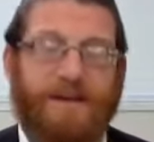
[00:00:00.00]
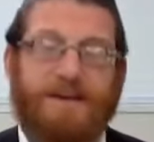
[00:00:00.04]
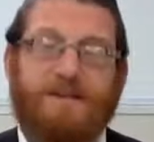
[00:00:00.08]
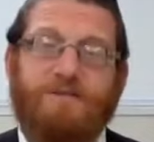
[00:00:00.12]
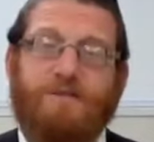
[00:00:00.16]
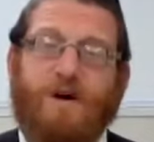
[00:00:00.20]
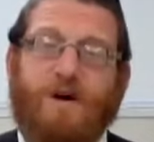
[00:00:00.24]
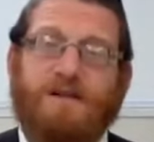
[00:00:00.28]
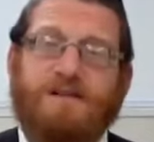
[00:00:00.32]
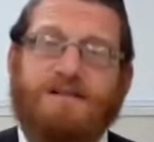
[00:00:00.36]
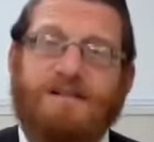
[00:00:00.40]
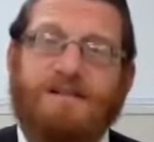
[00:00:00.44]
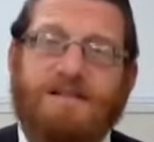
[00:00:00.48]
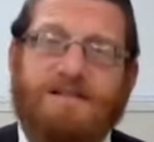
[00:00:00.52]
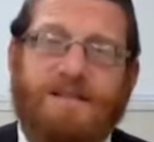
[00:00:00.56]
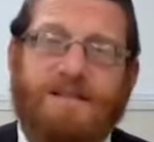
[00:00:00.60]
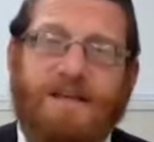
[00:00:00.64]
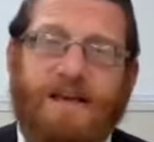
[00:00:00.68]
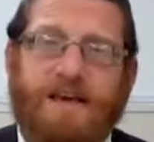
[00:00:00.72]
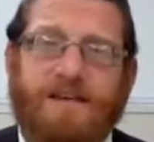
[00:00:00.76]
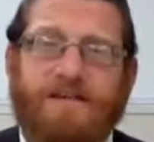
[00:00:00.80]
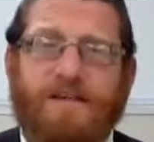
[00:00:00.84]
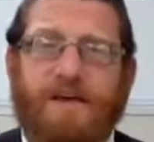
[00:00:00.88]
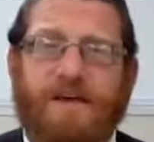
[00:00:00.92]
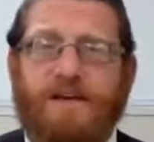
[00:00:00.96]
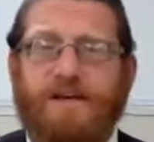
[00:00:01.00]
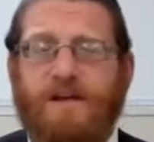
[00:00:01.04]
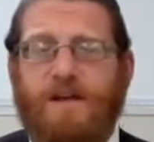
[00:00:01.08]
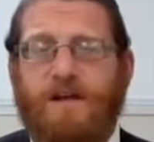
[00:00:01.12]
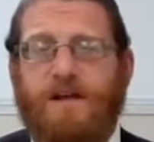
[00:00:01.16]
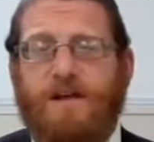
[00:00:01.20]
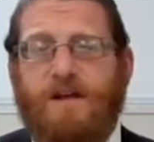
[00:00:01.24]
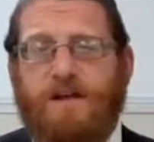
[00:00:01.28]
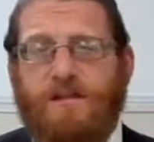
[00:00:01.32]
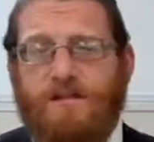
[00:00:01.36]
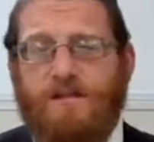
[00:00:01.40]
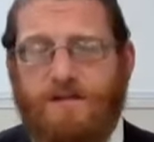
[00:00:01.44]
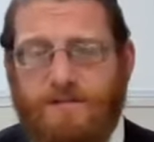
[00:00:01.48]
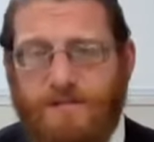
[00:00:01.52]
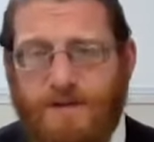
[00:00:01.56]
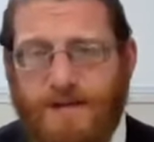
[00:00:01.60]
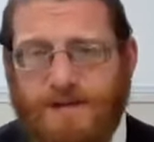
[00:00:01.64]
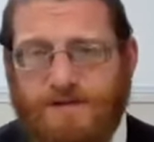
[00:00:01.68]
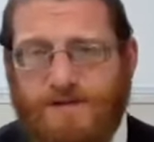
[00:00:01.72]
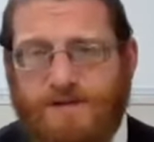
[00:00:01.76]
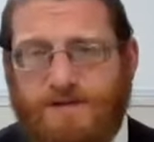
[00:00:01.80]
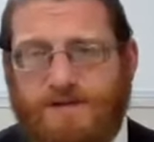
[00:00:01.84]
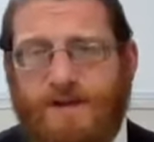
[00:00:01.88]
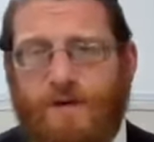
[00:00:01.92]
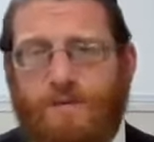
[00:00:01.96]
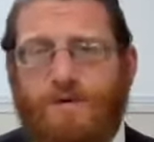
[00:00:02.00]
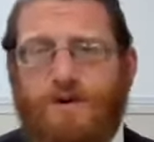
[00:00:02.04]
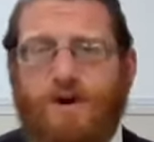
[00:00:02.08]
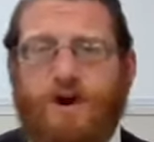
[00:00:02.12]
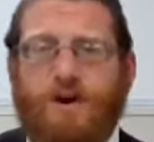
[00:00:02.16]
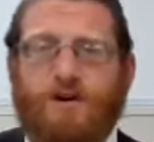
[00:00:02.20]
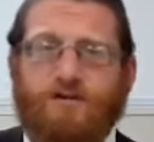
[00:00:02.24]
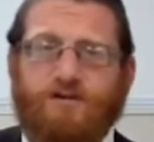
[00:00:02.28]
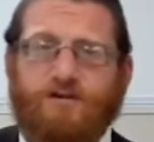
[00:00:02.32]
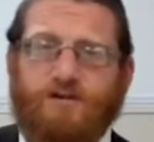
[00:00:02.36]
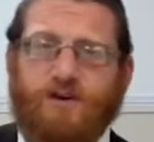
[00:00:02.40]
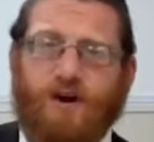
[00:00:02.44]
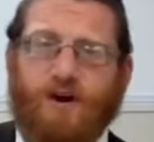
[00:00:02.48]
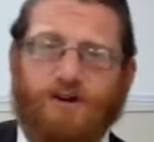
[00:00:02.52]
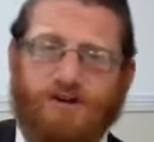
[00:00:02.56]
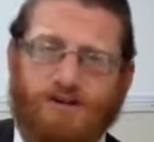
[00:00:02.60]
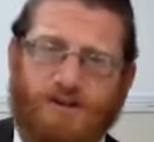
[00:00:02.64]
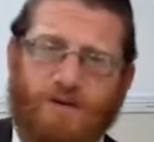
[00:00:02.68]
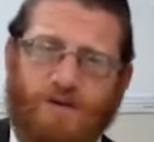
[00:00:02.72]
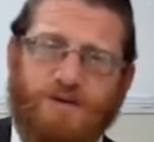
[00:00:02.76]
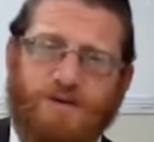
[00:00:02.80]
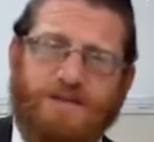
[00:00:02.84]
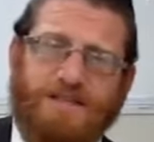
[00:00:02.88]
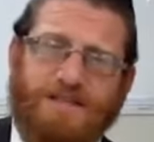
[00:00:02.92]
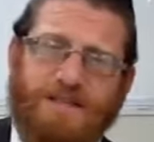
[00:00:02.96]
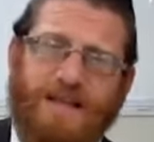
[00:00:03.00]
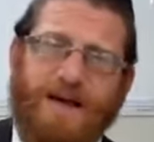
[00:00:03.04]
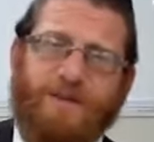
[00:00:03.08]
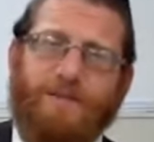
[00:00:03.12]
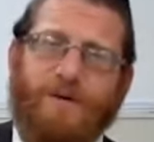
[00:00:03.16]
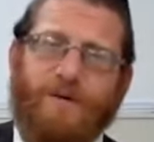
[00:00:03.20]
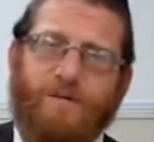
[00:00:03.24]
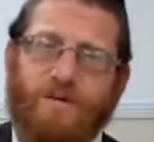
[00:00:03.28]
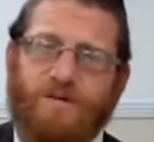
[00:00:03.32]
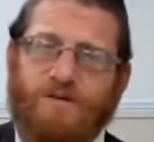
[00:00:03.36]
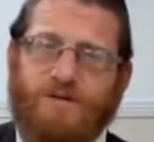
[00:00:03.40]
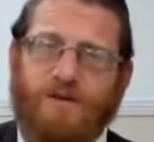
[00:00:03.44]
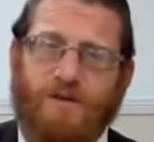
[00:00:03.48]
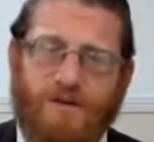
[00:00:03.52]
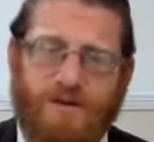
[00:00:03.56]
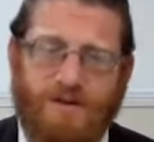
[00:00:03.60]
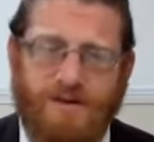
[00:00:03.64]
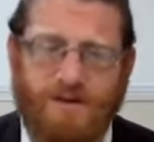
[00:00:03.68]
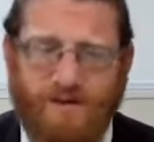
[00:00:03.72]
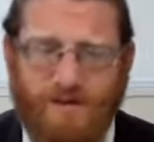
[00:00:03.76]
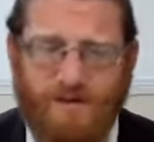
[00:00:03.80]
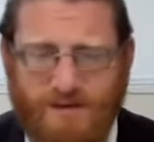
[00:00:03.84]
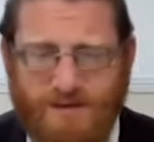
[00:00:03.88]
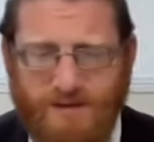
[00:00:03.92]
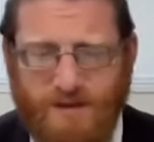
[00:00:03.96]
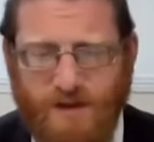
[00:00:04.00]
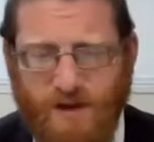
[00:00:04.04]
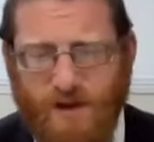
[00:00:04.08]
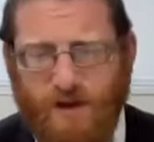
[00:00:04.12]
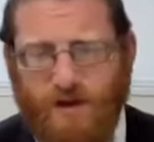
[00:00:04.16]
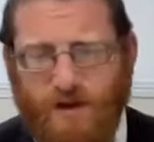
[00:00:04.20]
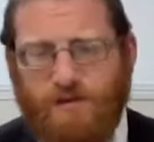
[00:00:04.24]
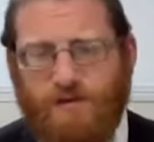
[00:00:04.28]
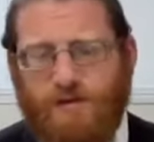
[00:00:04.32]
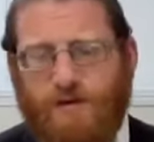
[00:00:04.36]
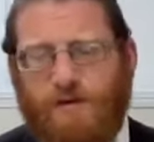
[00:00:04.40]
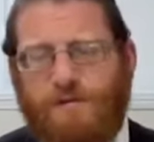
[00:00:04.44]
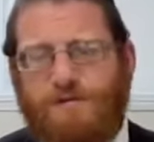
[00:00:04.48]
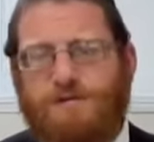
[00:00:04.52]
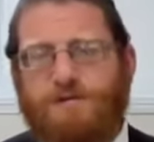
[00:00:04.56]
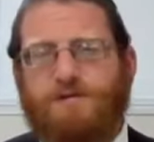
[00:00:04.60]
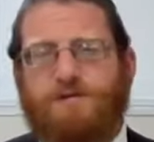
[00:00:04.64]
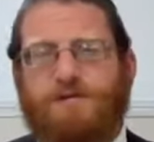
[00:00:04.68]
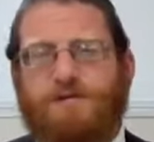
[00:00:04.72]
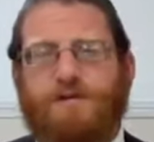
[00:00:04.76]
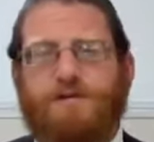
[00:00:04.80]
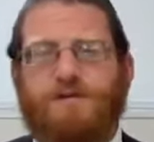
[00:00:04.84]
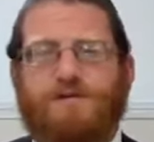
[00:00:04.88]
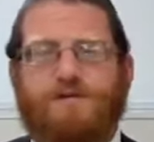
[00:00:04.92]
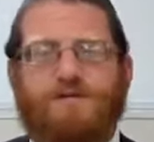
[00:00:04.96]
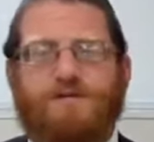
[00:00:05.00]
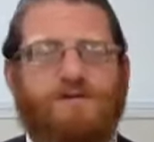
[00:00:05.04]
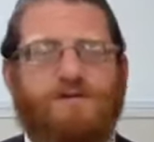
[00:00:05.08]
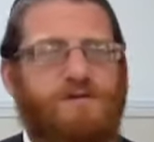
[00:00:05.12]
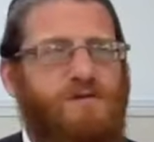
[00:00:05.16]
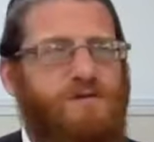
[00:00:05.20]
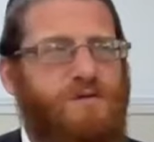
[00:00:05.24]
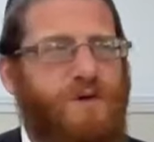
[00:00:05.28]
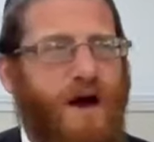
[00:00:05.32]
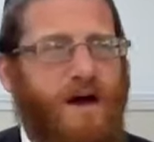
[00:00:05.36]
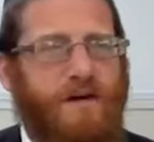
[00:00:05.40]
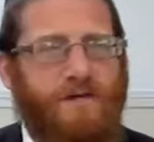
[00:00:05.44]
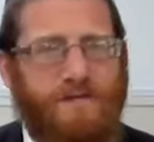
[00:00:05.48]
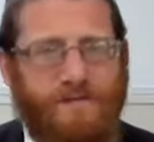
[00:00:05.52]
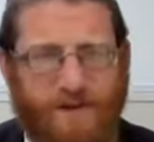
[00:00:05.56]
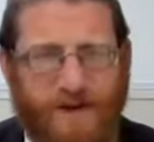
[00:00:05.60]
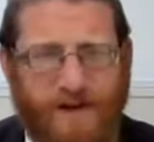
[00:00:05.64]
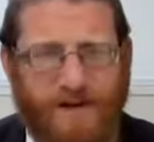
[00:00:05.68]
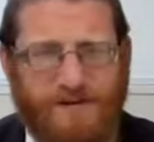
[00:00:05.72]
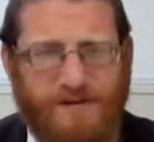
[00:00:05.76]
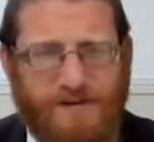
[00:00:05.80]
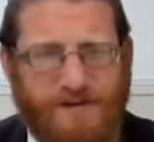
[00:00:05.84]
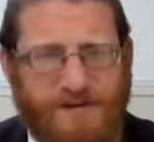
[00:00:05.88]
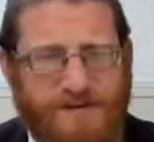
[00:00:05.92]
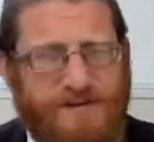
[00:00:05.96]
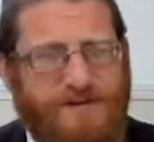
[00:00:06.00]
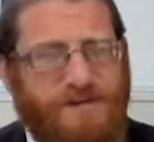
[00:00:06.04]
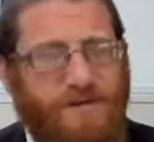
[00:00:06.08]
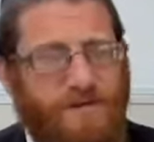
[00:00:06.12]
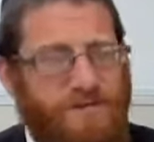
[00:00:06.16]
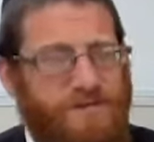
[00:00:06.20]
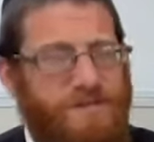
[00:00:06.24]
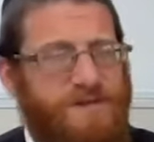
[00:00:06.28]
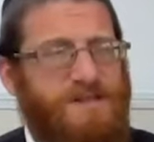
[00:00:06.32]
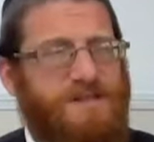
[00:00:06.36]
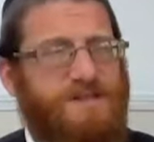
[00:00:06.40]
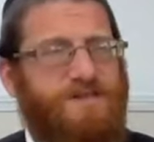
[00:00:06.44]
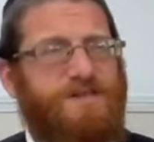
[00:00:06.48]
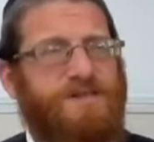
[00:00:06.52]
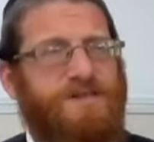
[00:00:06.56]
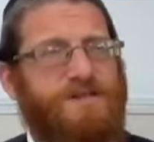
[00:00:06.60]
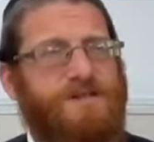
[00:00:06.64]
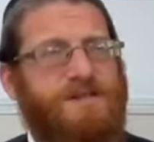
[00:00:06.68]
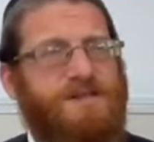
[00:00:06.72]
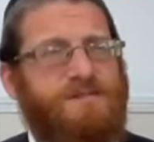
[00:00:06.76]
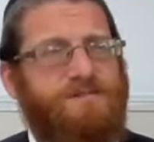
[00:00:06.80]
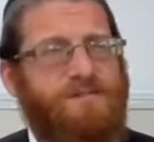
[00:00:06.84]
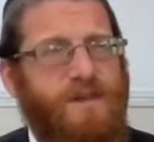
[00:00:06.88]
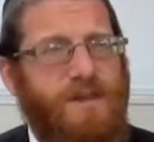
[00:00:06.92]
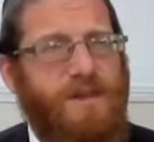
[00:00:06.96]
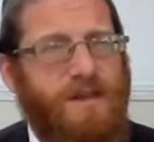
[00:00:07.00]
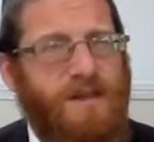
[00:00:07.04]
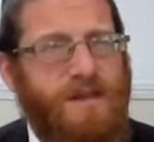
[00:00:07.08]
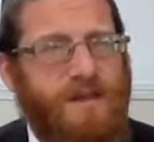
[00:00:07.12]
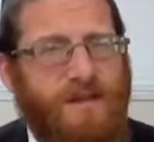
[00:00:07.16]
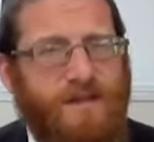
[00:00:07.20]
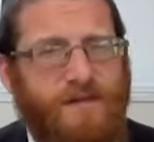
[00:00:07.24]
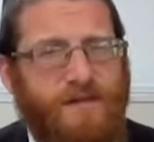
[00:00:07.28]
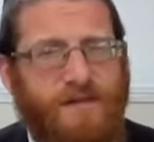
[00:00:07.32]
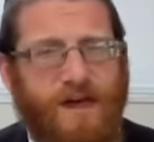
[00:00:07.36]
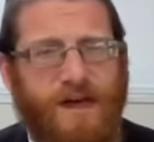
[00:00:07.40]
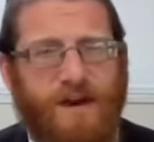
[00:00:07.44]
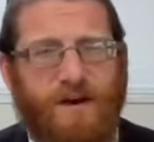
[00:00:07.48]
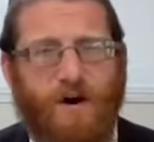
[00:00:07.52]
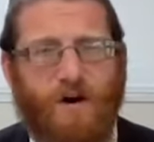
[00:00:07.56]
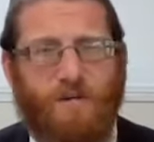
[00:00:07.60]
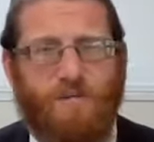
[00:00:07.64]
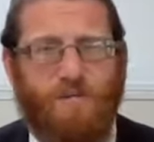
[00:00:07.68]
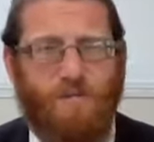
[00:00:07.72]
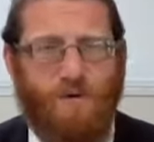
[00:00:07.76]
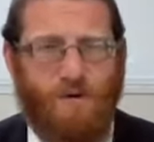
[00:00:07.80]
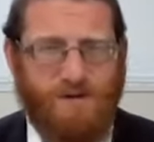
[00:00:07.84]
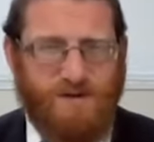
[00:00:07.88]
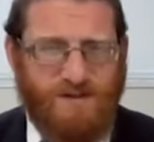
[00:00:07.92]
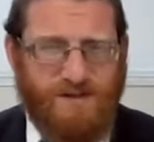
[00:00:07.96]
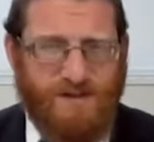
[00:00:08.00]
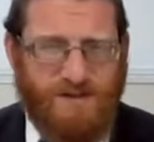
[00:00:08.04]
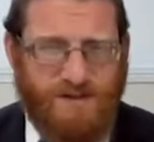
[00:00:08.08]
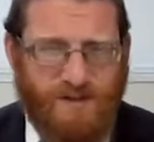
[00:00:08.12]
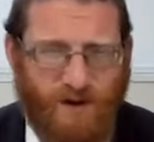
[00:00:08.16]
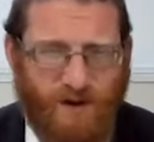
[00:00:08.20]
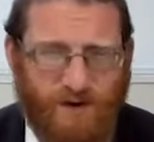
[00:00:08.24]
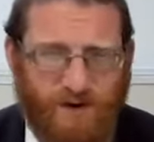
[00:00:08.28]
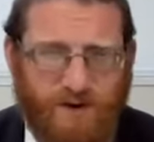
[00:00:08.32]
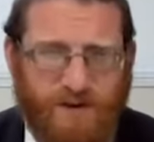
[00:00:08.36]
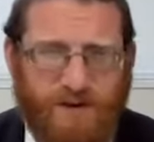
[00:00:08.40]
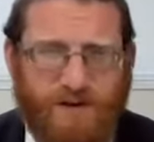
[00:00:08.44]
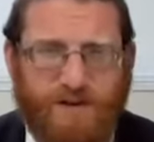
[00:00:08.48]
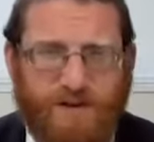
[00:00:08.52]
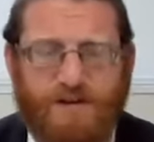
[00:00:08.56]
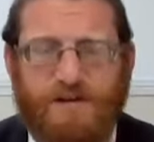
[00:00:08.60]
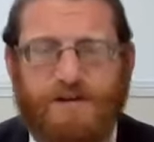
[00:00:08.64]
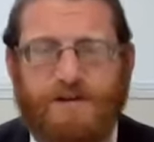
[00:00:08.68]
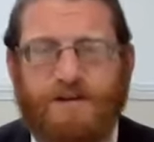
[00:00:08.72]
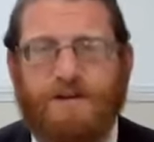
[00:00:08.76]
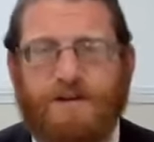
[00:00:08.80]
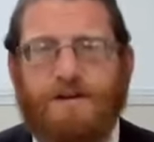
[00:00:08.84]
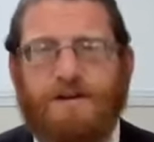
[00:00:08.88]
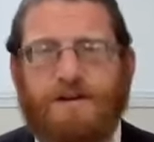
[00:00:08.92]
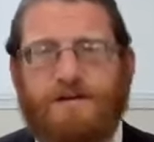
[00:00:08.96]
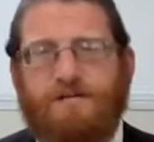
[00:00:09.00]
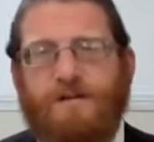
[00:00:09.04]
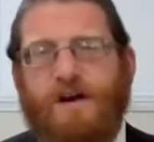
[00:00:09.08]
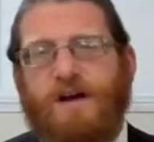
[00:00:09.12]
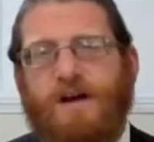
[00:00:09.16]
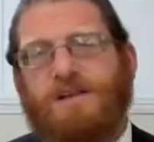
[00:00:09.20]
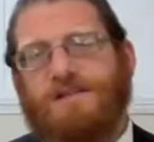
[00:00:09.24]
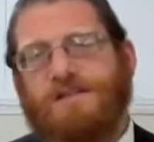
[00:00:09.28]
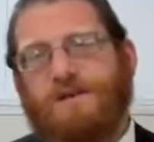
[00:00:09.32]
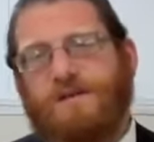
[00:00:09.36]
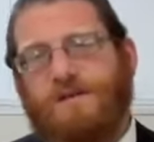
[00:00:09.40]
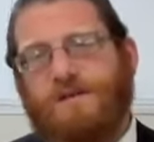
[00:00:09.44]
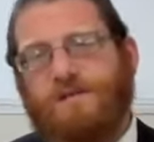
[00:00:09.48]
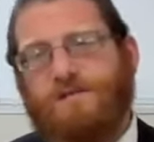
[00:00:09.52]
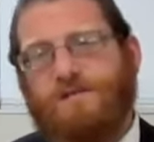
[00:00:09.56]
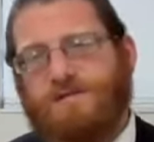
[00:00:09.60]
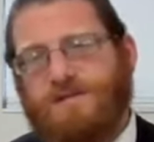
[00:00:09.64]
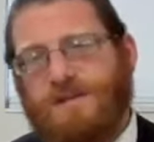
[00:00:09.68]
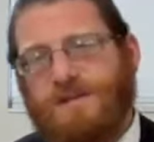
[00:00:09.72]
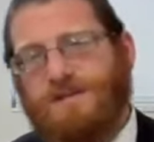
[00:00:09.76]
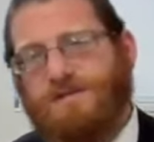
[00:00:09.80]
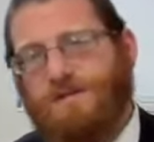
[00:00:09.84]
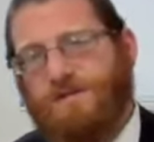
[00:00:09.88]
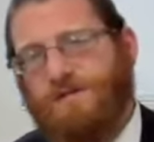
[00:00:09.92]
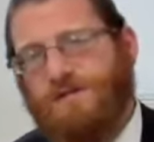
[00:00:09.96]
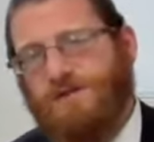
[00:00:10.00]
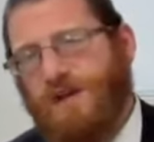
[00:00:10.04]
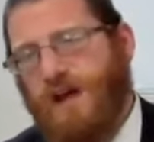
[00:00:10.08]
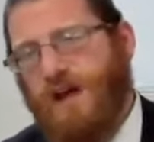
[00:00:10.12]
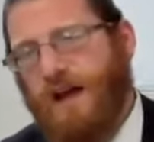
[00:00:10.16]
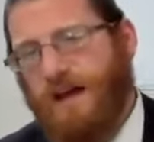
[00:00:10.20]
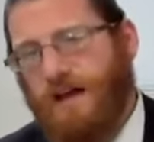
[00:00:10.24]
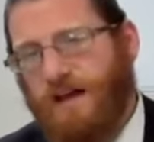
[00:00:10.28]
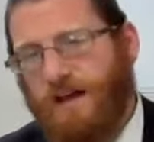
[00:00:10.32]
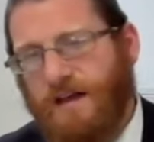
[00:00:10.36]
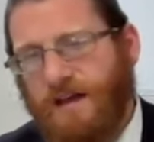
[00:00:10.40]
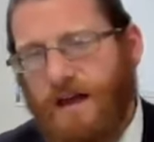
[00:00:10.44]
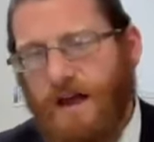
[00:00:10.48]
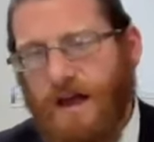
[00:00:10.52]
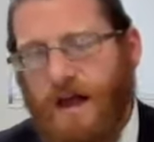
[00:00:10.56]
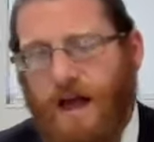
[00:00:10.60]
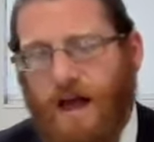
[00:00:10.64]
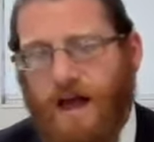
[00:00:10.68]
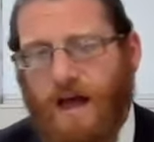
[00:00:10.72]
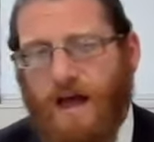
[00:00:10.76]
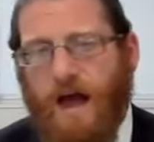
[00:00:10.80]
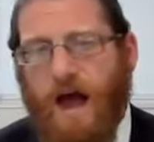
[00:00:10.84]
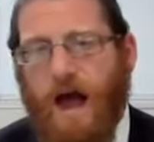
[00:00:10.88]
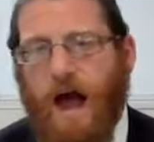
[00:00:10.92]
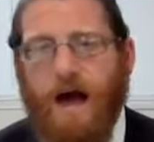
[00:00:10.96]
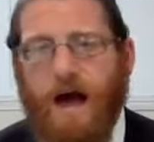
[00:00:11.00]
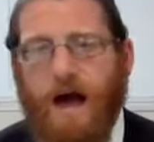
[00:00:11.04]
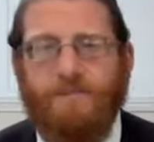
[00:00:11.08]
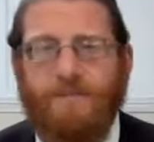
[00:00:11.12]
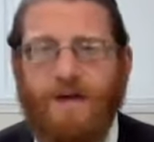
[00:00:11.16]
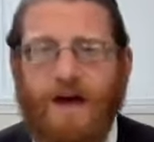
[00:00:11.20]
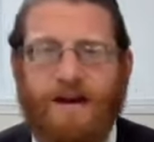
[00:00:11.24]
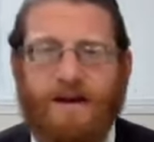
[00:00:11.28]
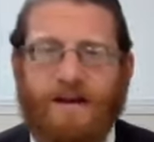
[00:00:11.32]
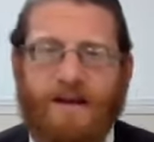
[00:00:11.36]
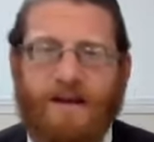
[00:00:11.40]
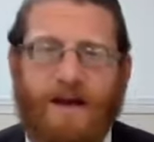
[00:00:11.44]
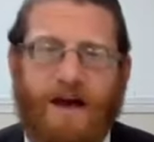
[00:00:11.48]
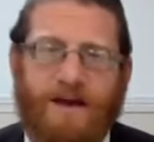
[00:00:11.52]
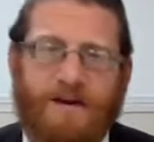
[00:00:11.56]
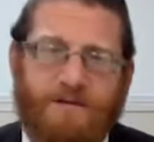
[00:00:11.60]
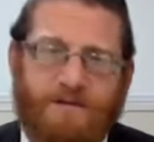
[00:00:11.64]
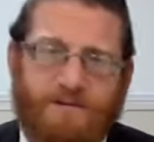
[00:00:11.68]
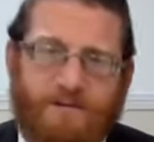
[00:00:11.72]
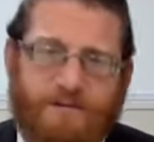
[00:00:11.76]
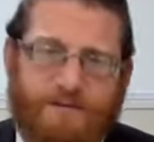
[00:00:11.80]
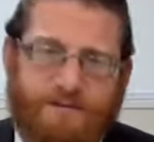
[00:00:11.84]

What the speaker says: He wants to say that the mitzvahs that we are dash, that we step on with our heels, those refer to averis or mitzvahs that are more subtle, right? So says Rav Schreck, I'm not a guy.